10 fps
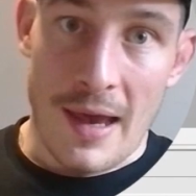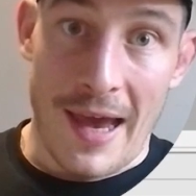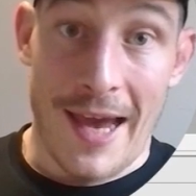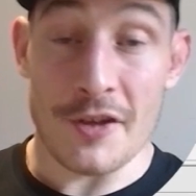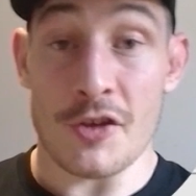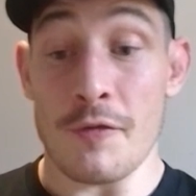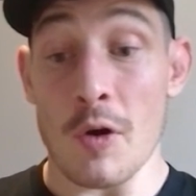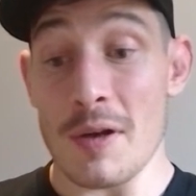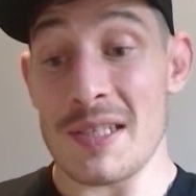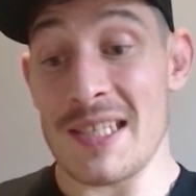and you've
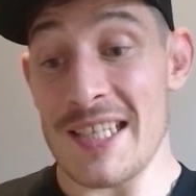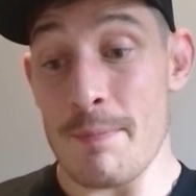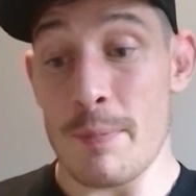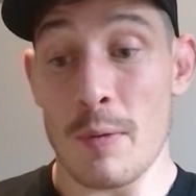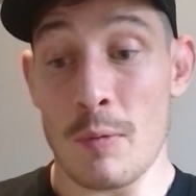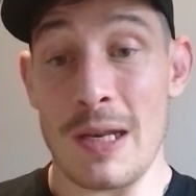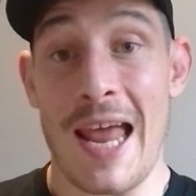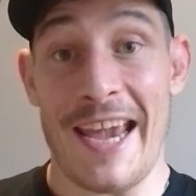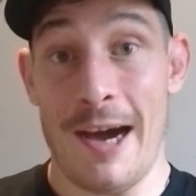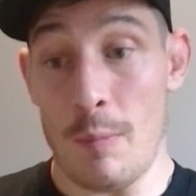got a simple
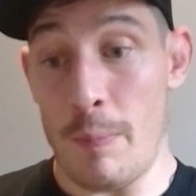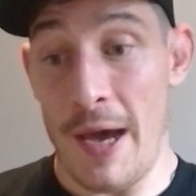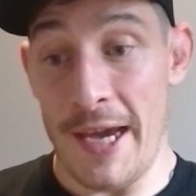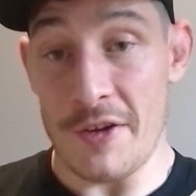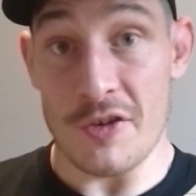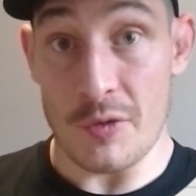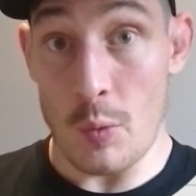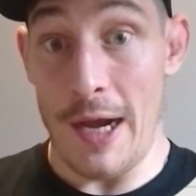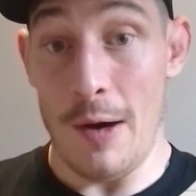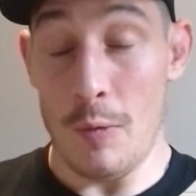layout page as
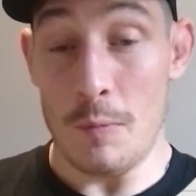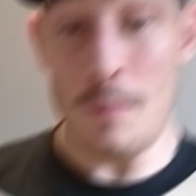well.